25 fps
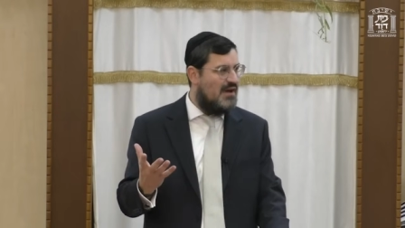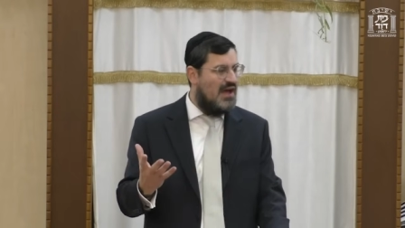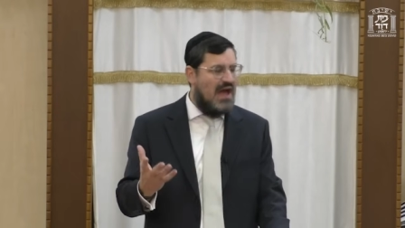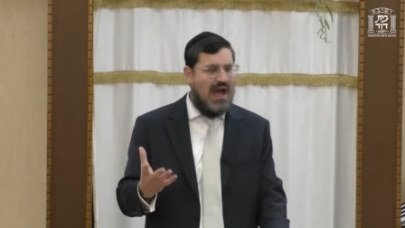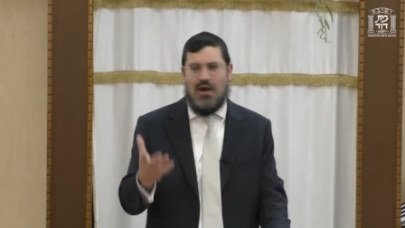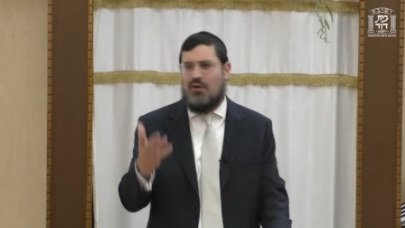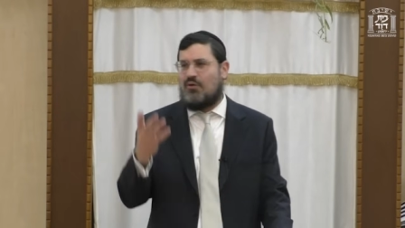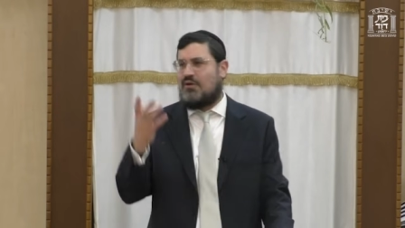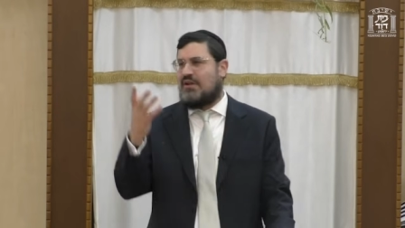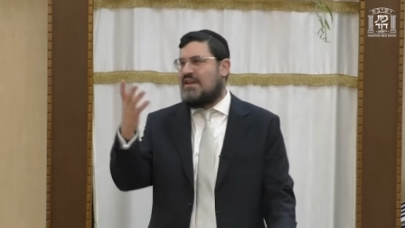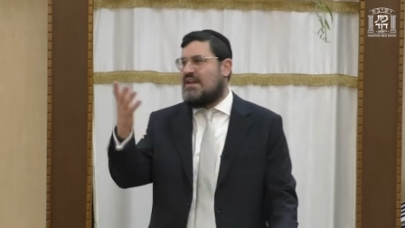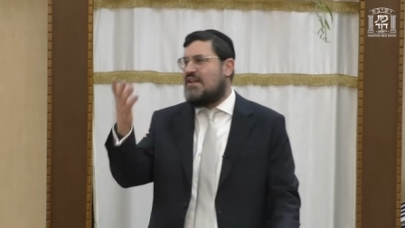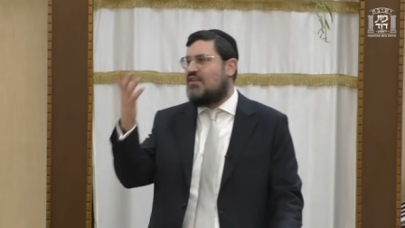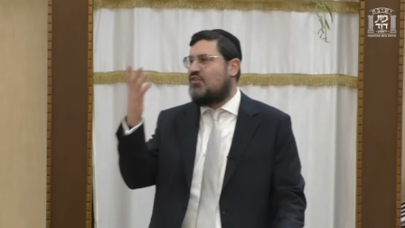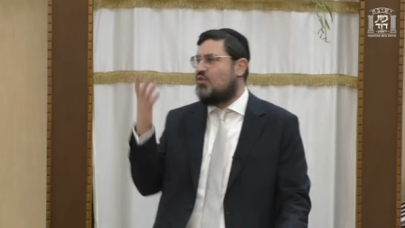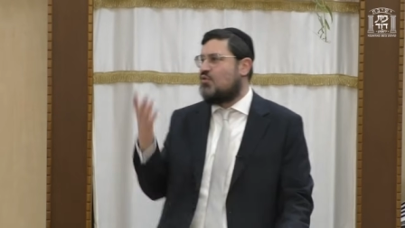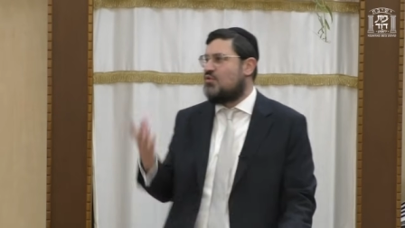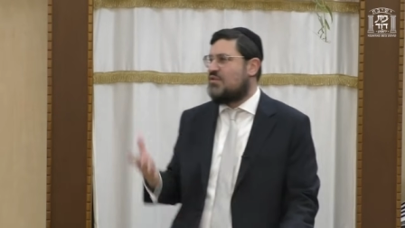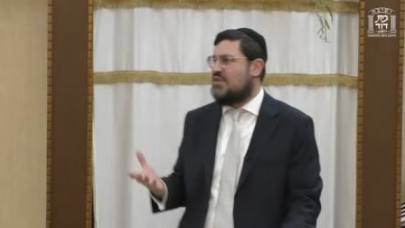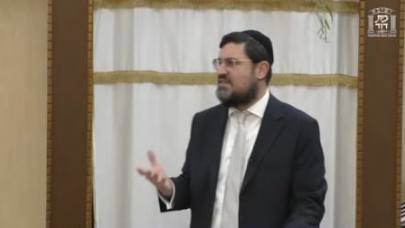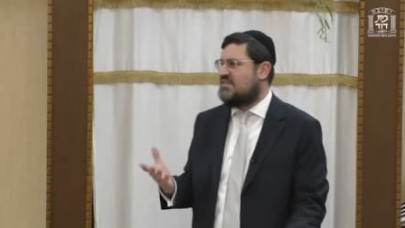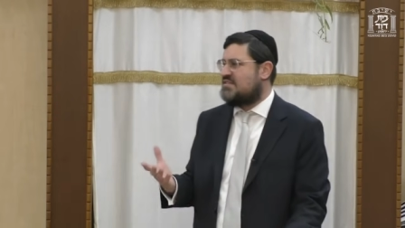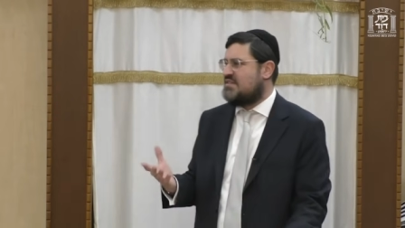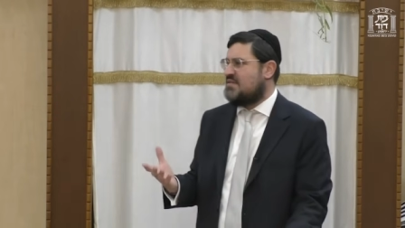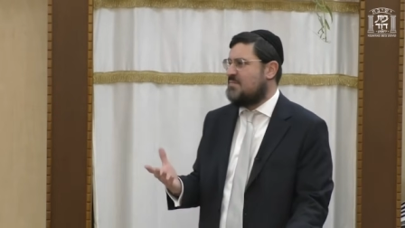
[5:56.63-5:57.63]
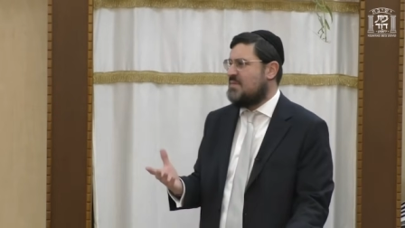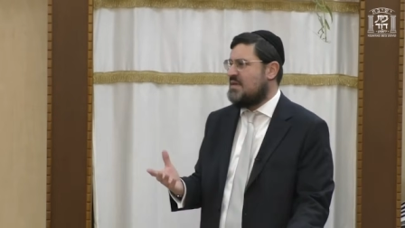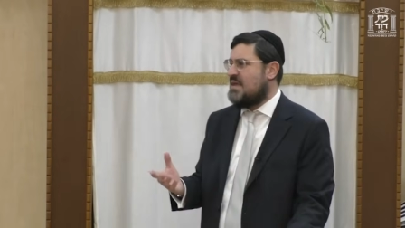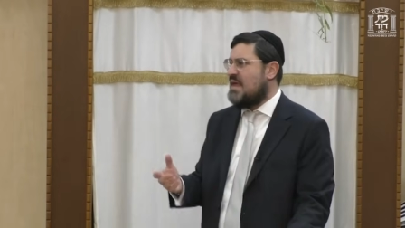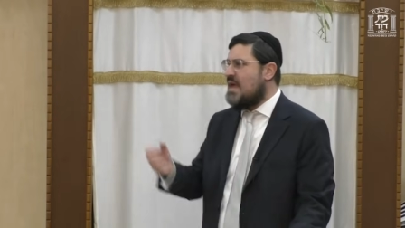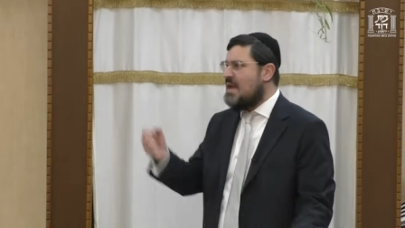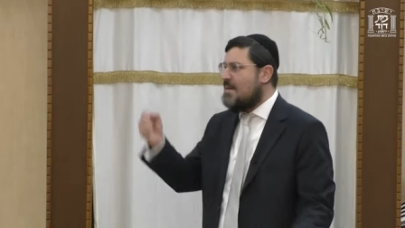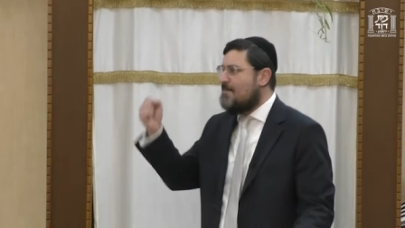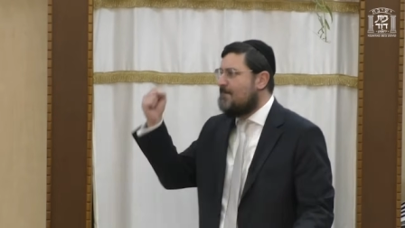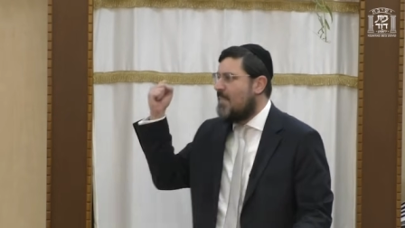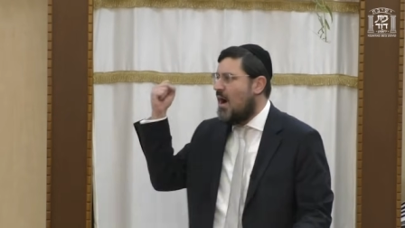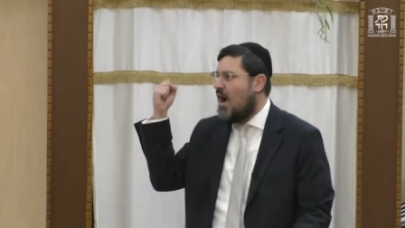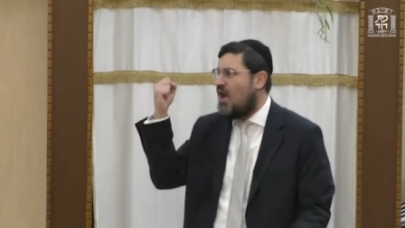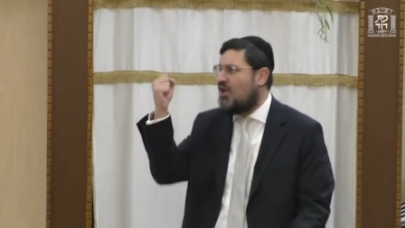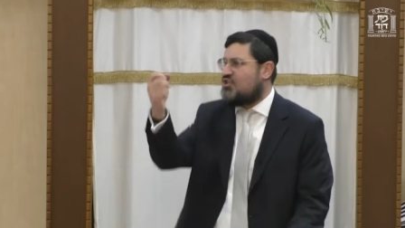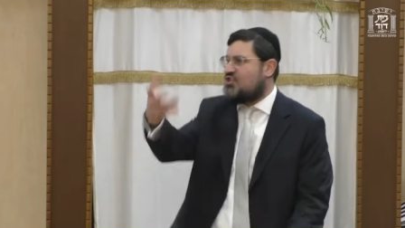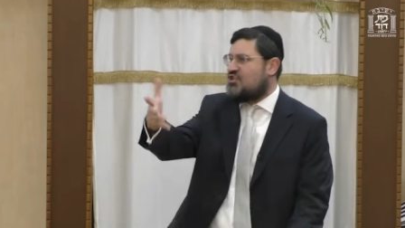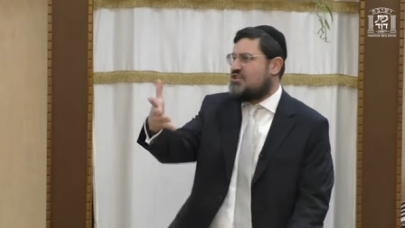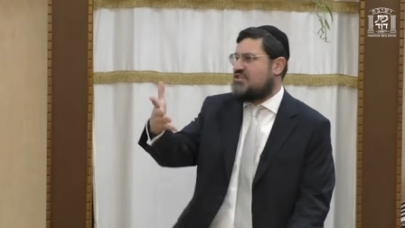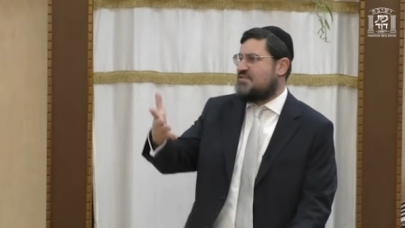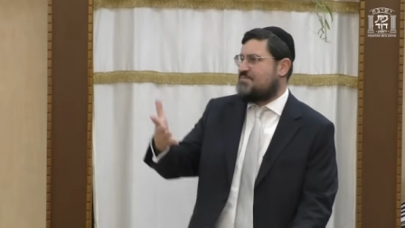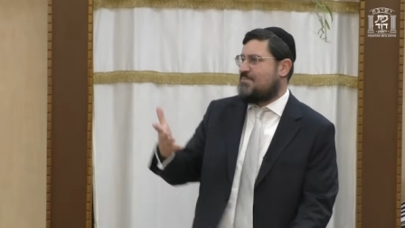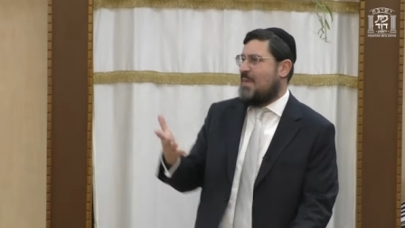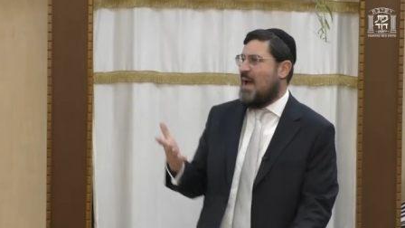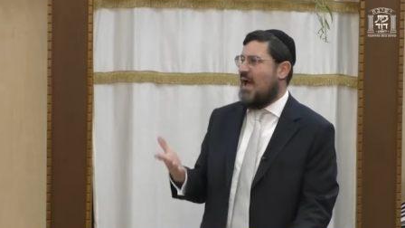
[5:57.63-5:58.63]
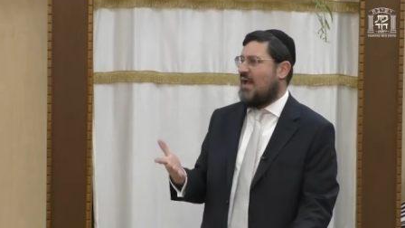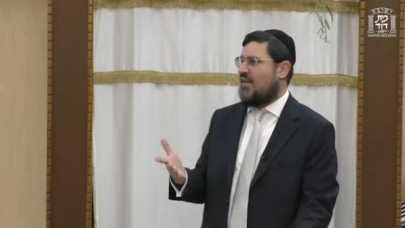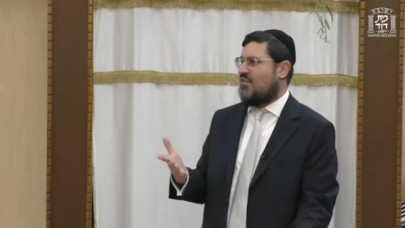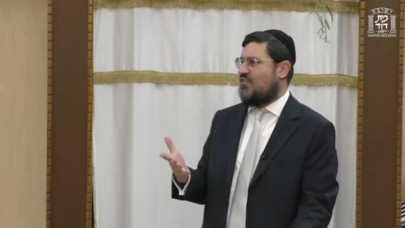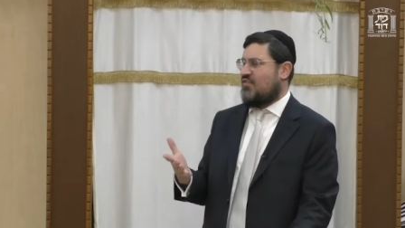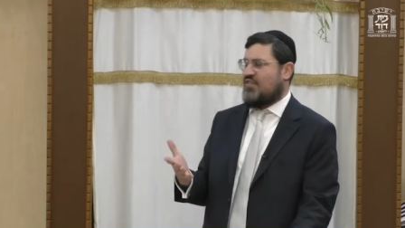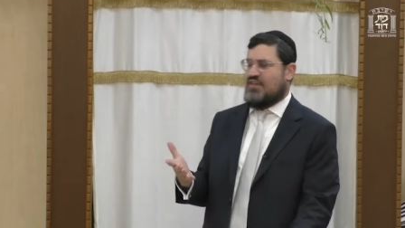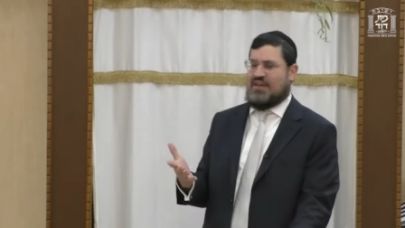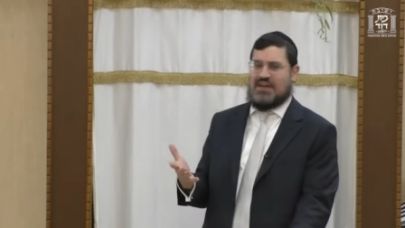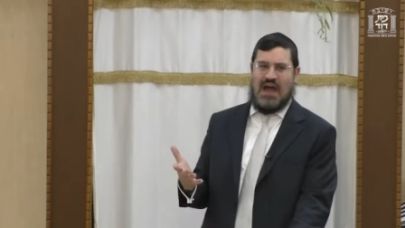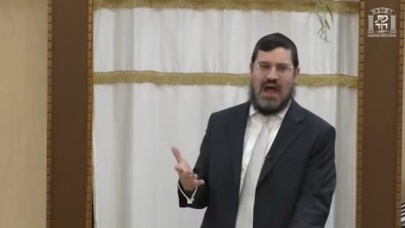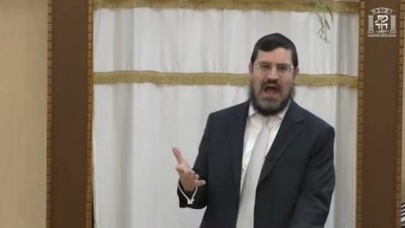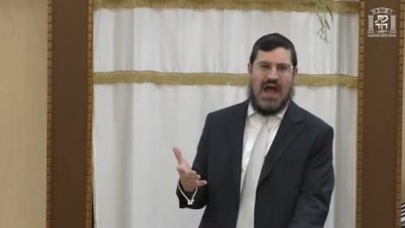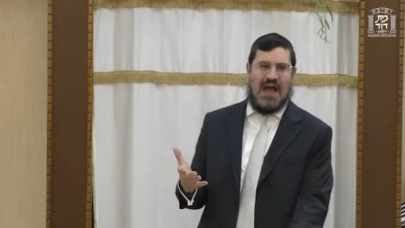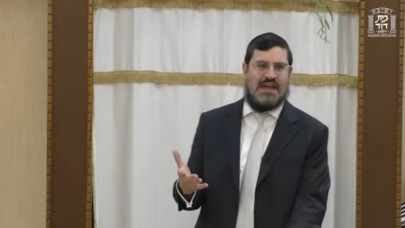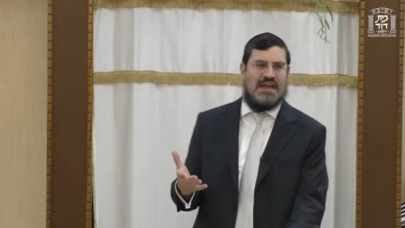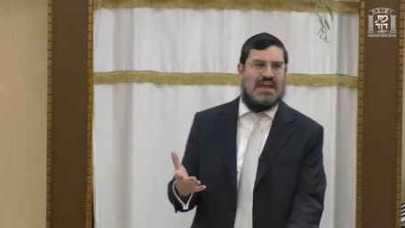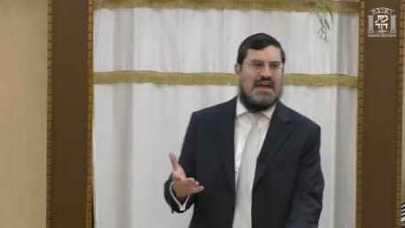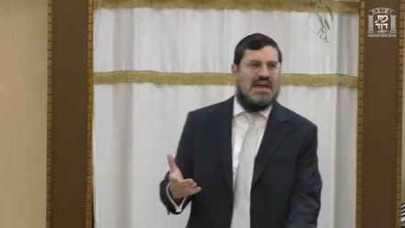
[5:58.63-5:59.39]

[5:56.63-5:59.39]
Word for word: How can he do this to me? He marches back to the guy.